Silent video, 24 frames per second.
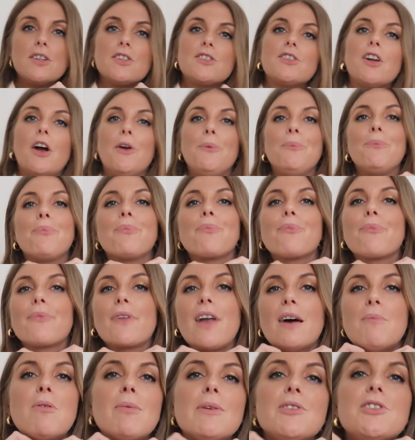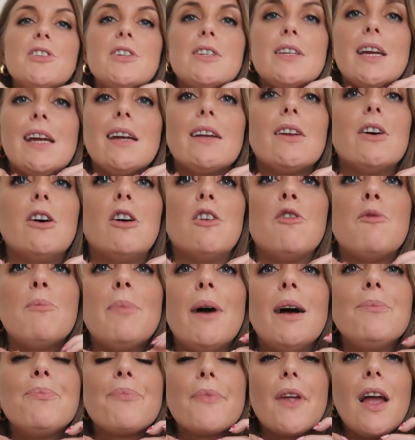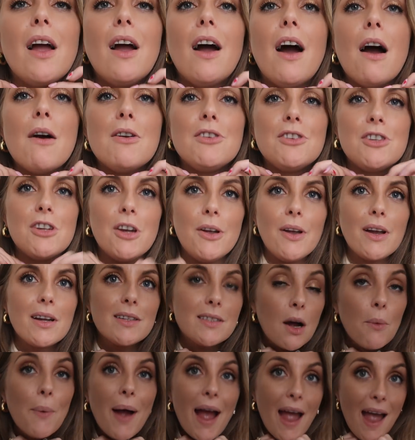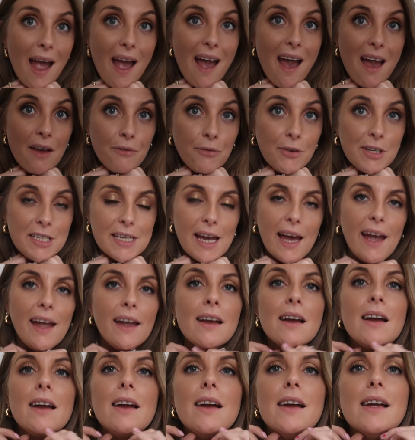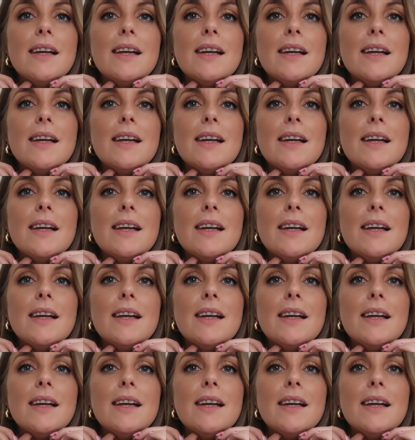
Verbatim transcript: So, I probably should have taken it off, but I want to show you because I wear it every day.